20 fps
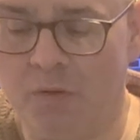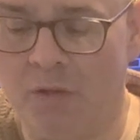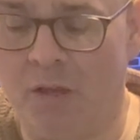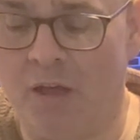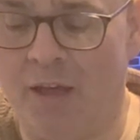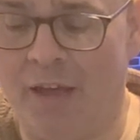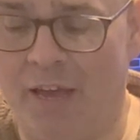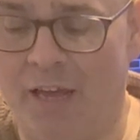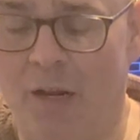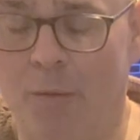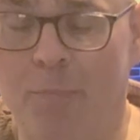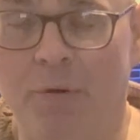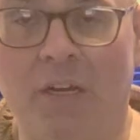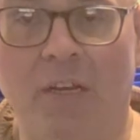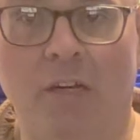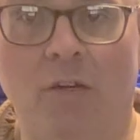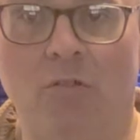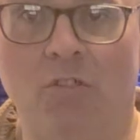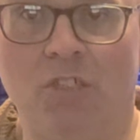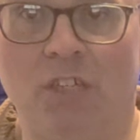A
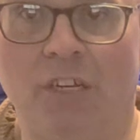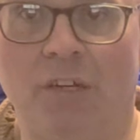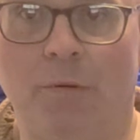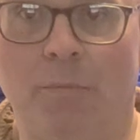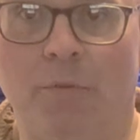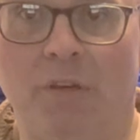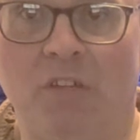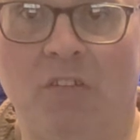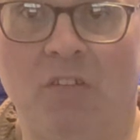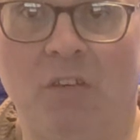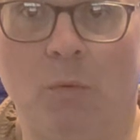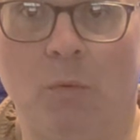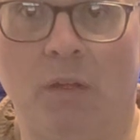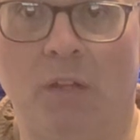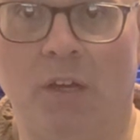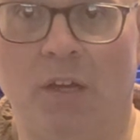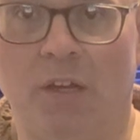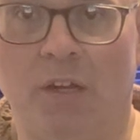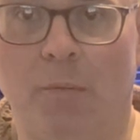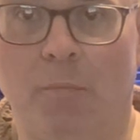jalapeno cheddar biscuit
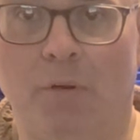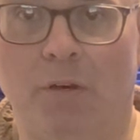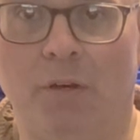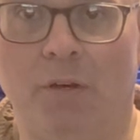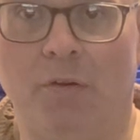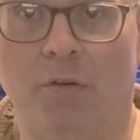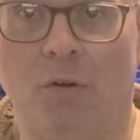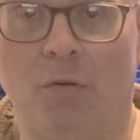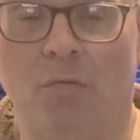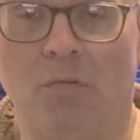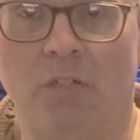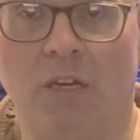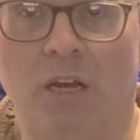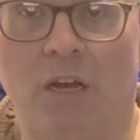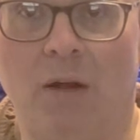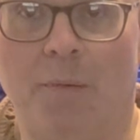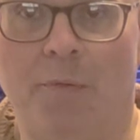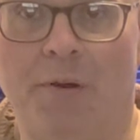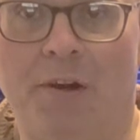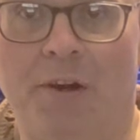with honey butter on
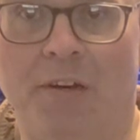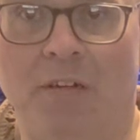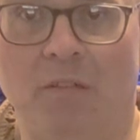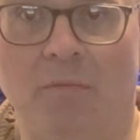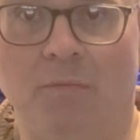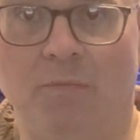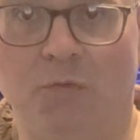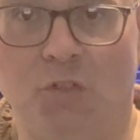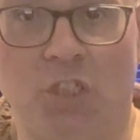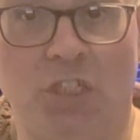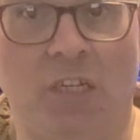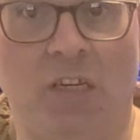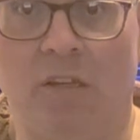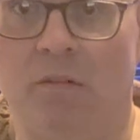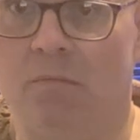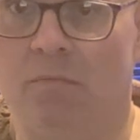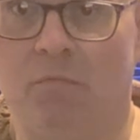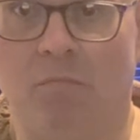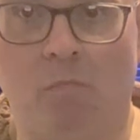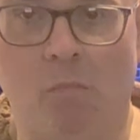top and chicken.
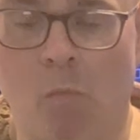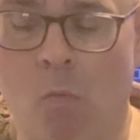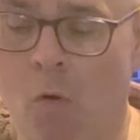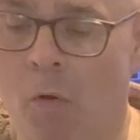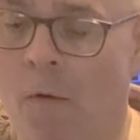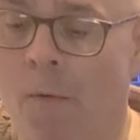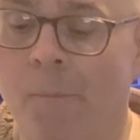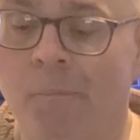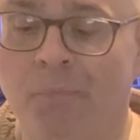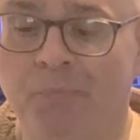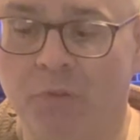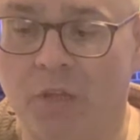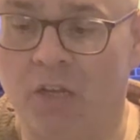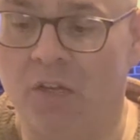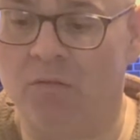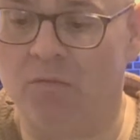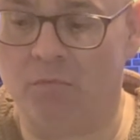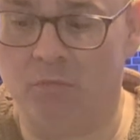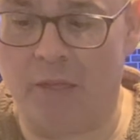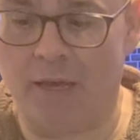
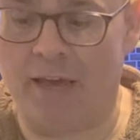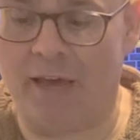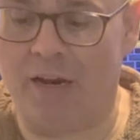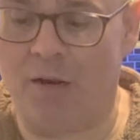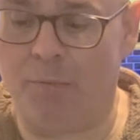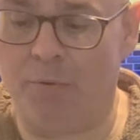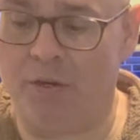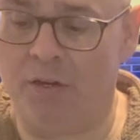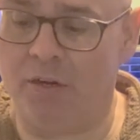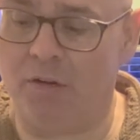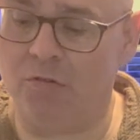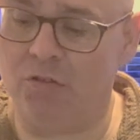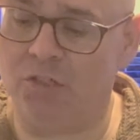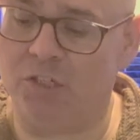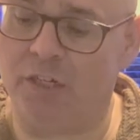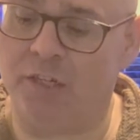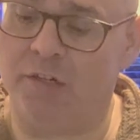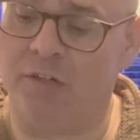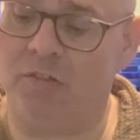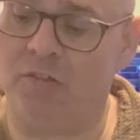A jalapeno
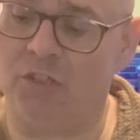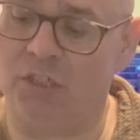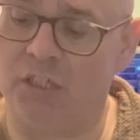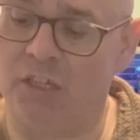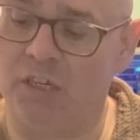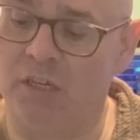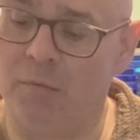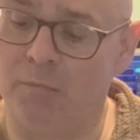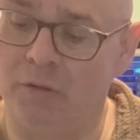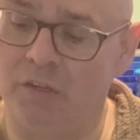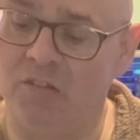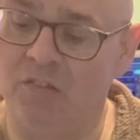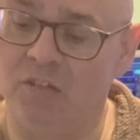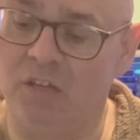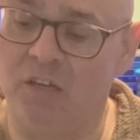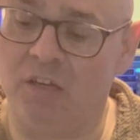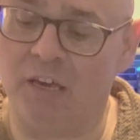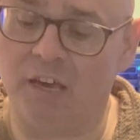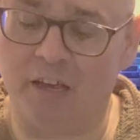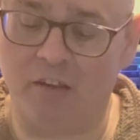cheddar chicken
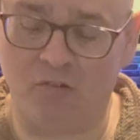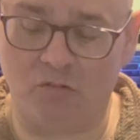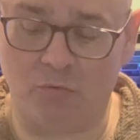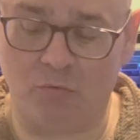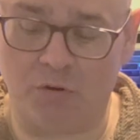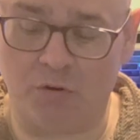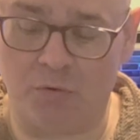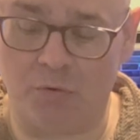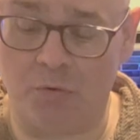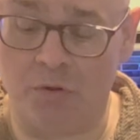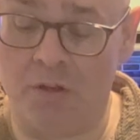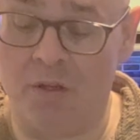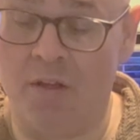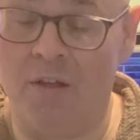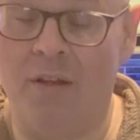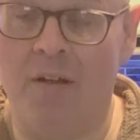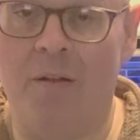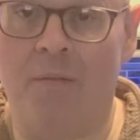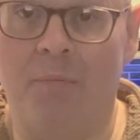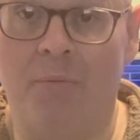biscuit casserole.
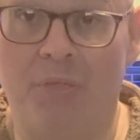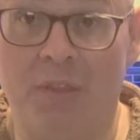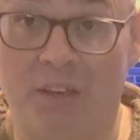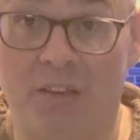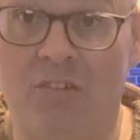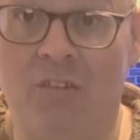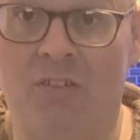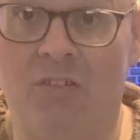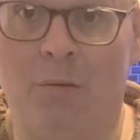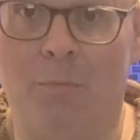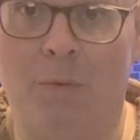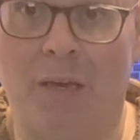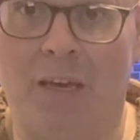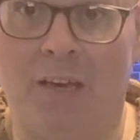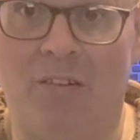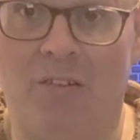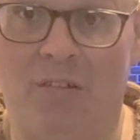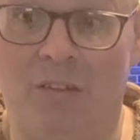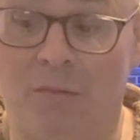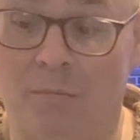This is
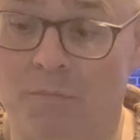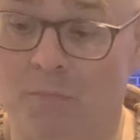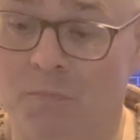amazing.